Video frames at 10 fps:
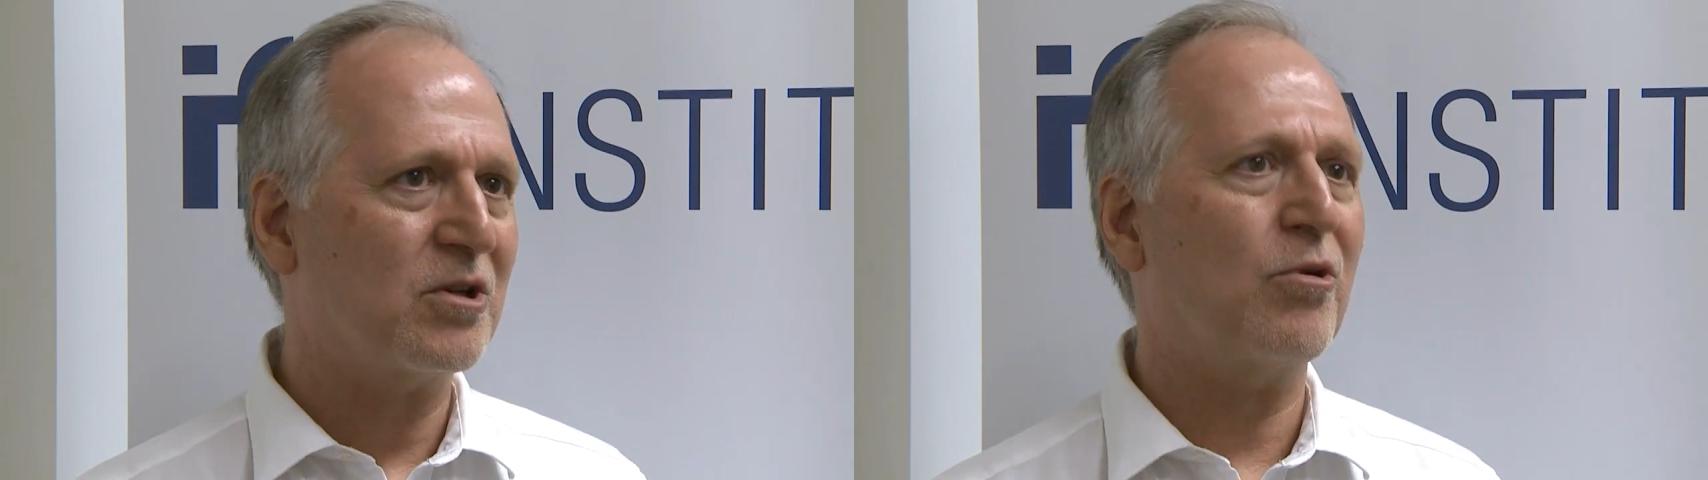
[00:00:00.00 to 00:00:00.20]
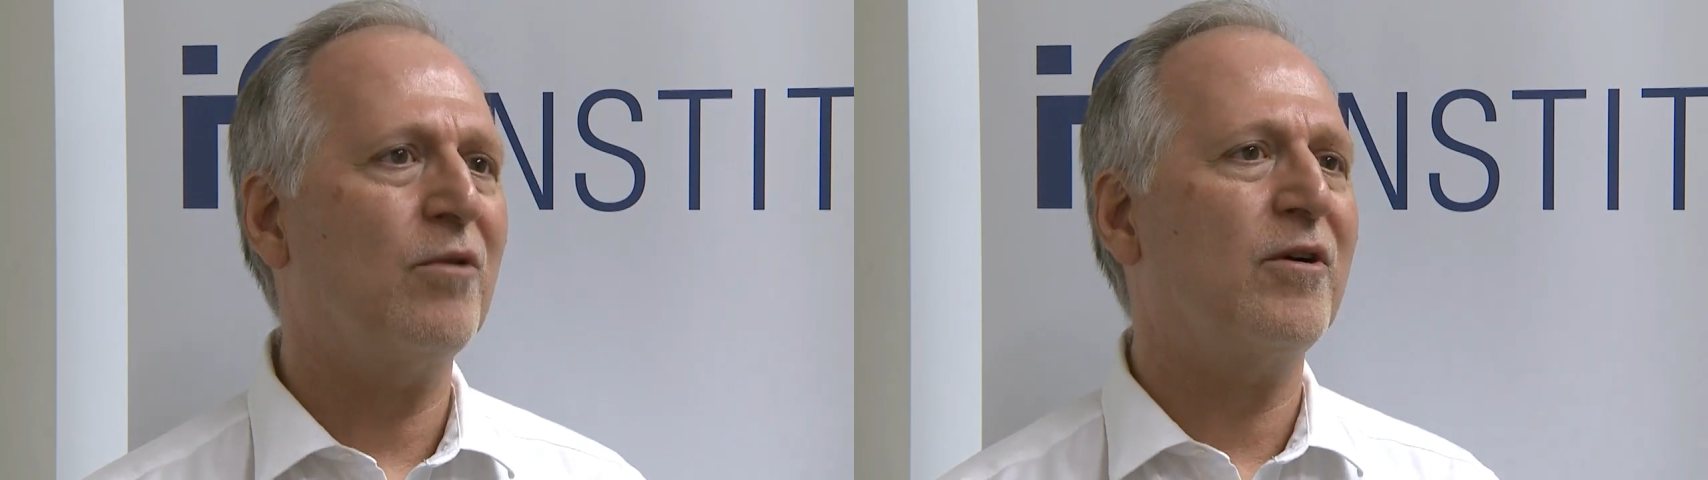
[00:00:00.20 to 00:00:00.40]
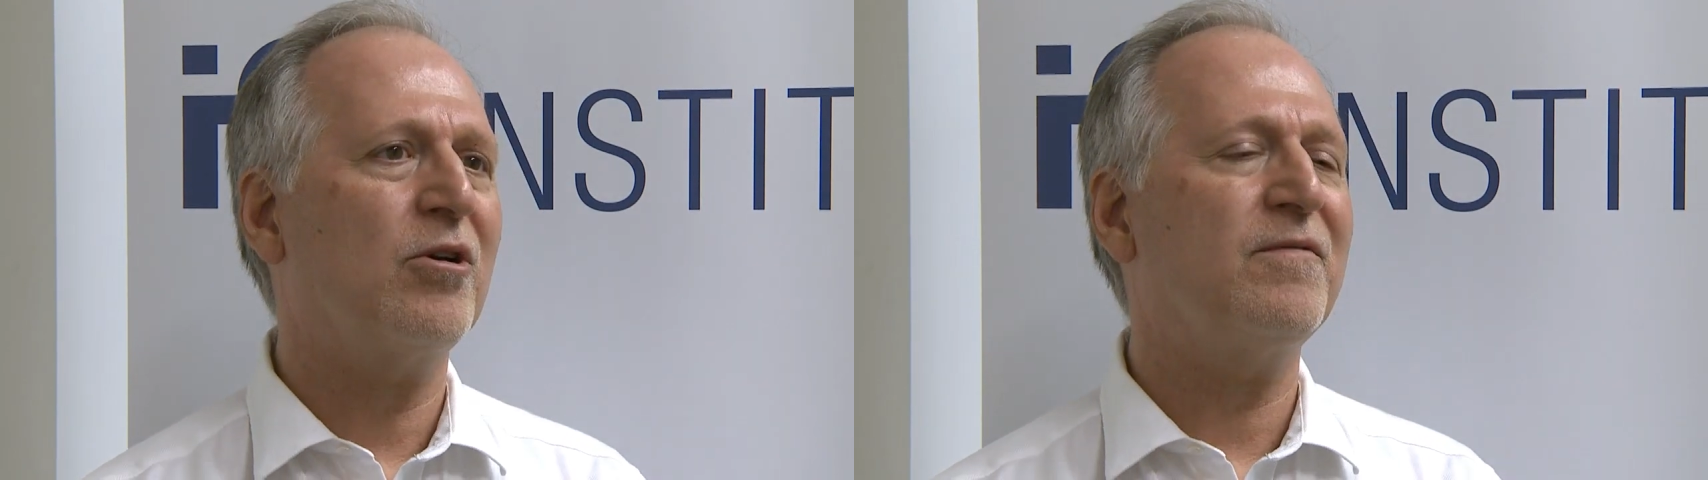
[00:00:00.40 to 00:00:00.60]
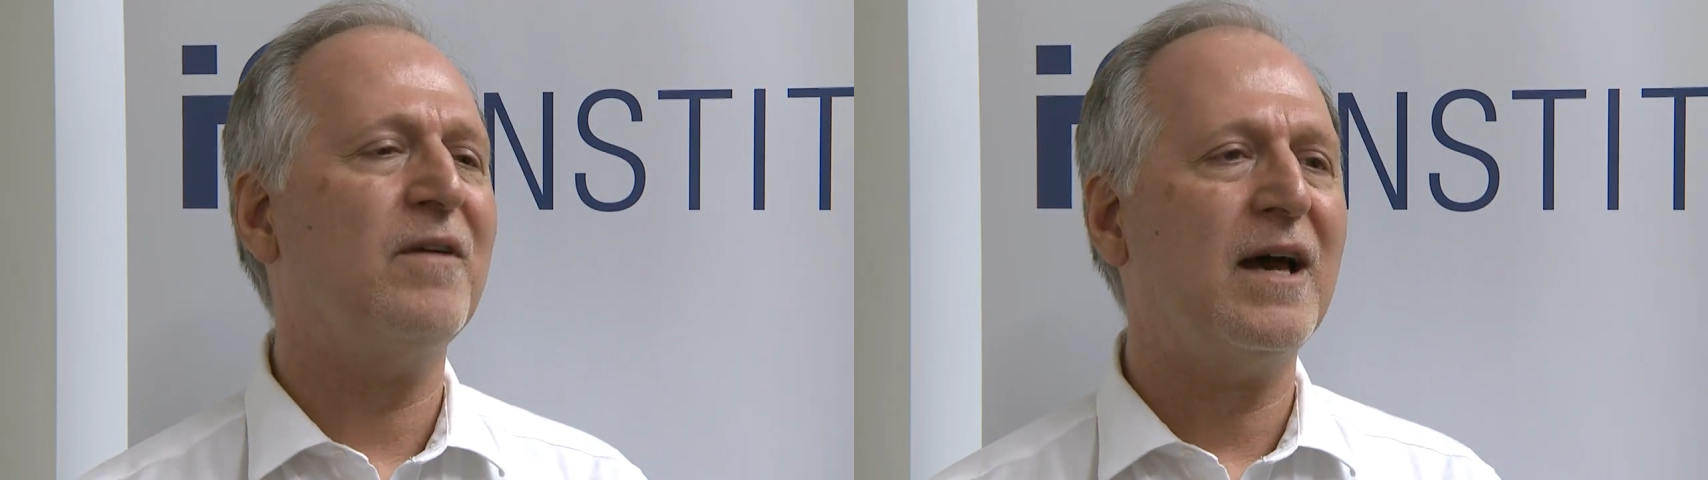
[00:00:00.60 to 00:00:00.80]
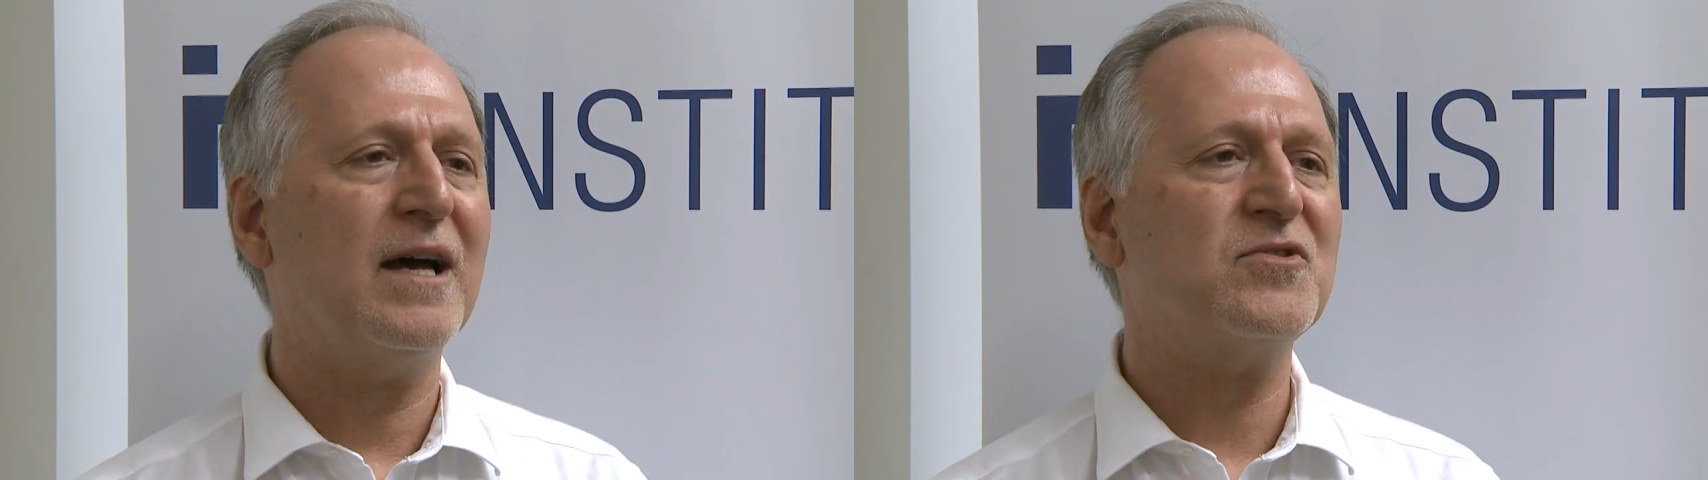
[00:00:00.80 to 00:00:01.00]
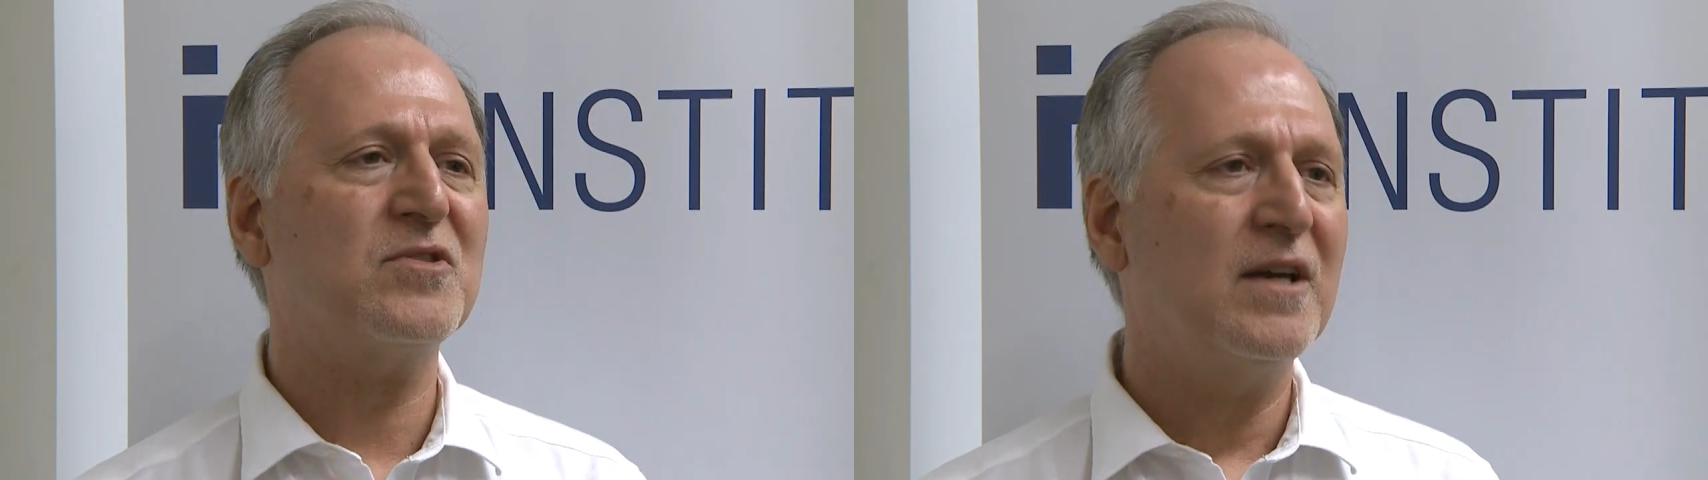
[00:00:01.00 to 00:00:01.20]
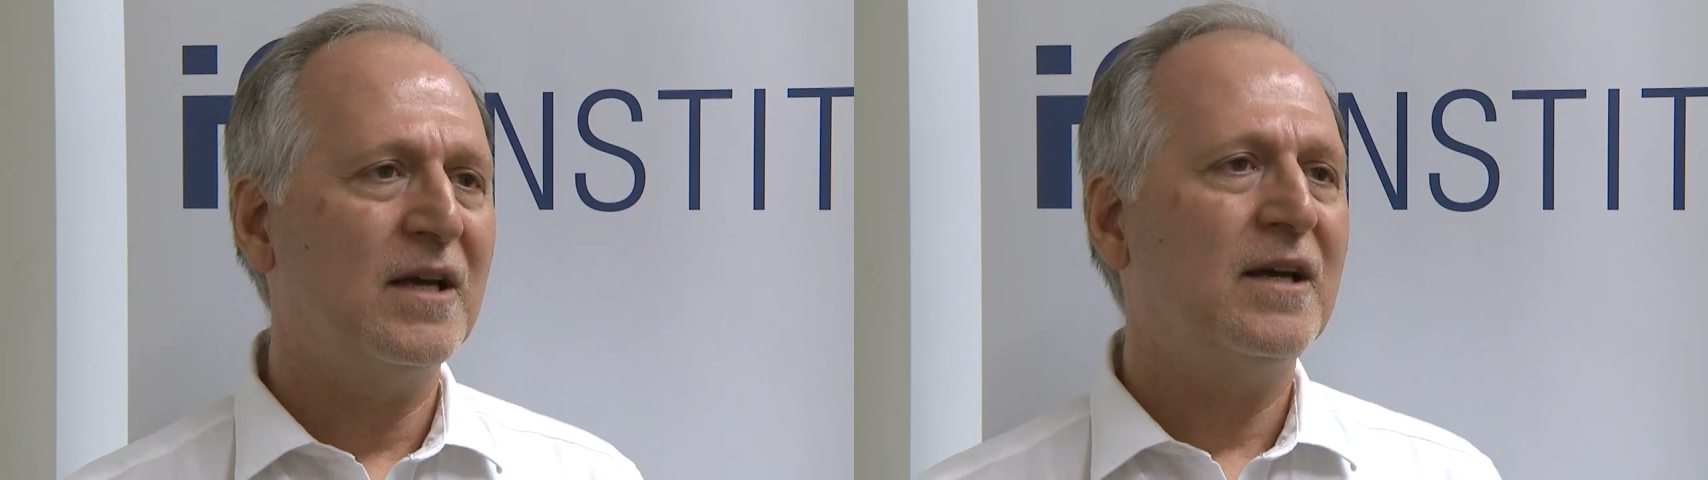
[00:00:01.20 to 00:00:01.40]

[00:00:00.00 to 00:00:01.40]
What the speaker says: to grow very fast,